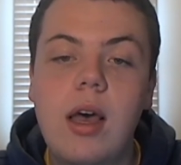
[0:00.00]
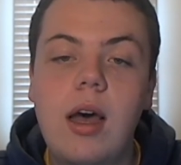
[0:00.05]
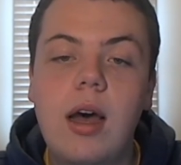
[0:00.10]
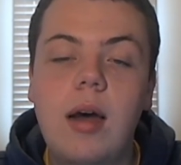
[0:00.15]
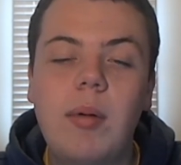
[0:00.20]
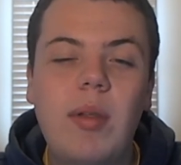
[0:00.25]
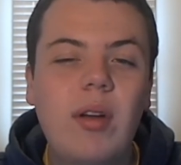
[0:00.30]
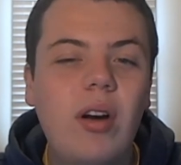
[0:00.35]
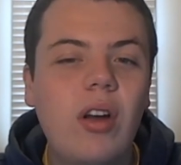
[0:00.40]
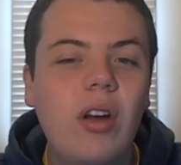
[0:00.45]

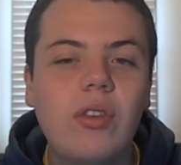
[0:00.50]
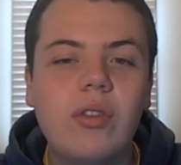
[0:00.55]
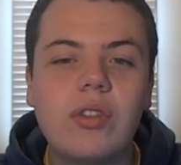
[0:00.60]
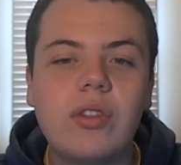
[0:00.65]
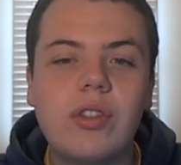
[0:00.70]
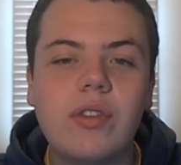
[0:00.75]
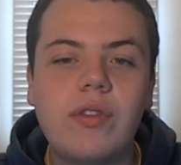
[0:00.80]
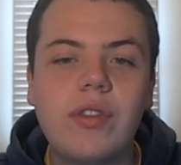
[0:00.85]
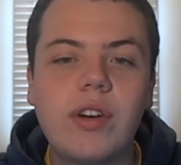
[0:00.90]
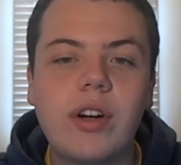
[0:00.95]
And they're also
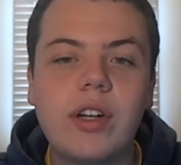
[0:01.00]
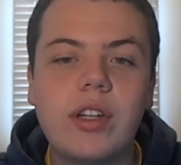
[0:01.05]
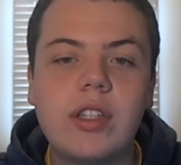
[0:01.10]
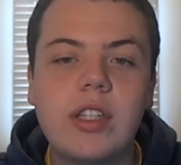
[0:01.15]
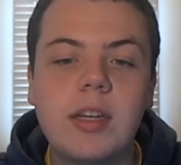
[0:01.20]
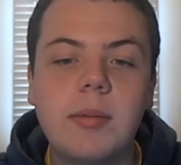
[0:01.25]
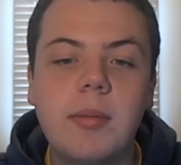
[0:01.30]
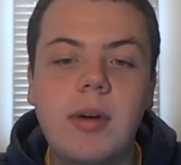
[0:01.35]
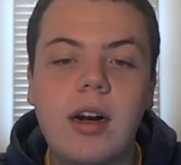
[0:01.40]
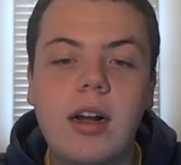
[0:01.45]
just a very good
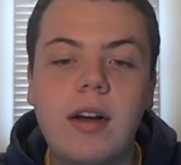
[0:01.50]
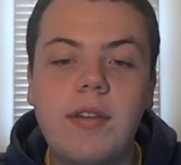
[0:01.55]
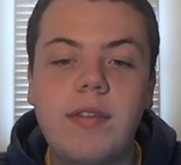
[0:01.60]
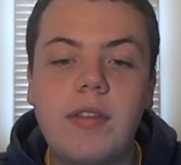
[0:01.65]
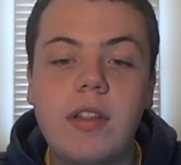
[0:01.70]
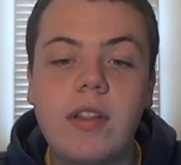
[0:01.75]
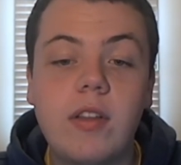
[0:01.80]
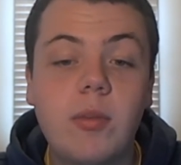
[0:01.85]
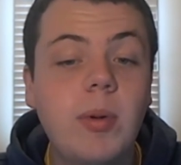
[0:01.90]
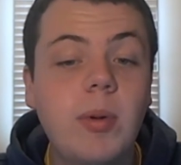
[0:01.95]
team on
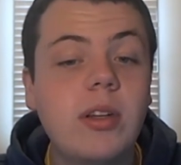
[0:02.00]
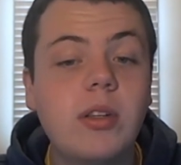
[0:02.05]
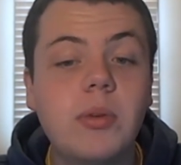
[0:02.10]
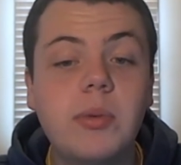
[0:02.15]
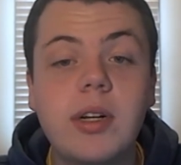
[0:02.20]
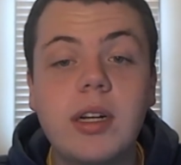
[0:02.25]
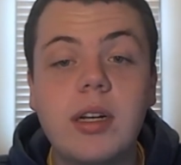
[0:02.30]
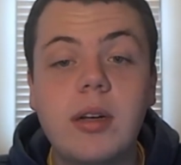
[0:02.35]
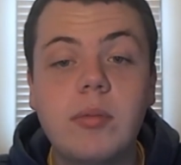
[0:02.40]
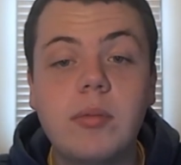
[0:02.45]
offense, especially
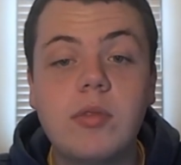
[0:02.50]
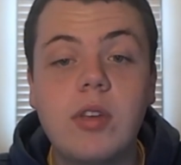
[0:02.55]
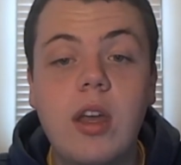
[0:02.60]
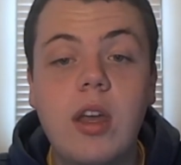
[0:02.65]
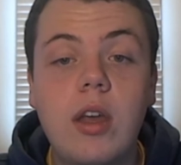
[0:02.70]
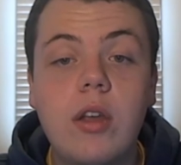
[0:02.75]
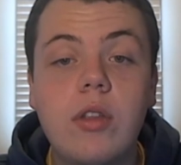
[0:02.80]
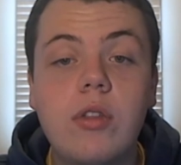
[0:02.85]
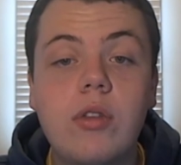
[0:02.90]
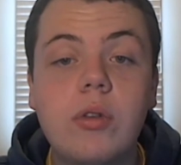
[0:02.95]
when it comes
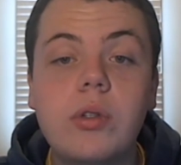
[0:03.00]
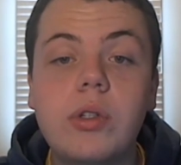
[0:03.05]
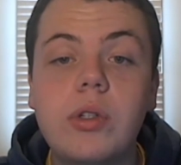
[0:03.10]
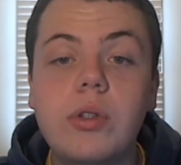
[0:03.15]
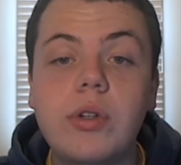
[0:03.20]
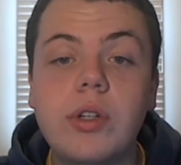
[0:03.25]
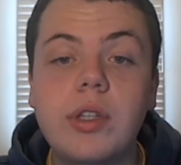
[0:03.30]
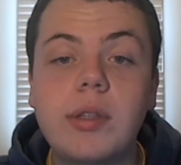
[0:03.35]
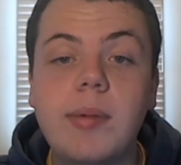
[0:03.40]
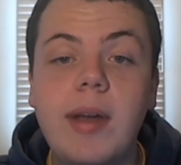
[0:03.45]
to
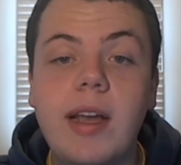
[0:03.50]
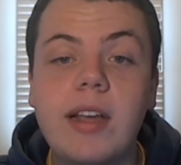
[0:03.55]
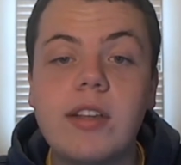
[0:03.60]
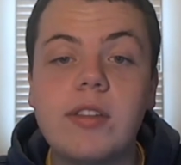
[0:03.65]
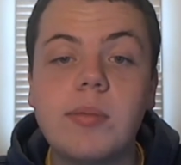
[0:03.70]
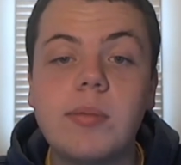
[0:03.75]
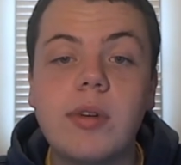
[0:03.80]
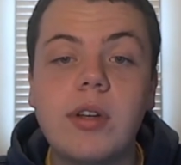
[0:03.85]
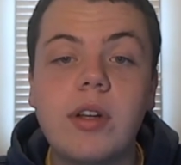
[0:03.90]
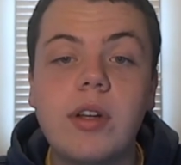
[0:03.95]
shooting the basketball,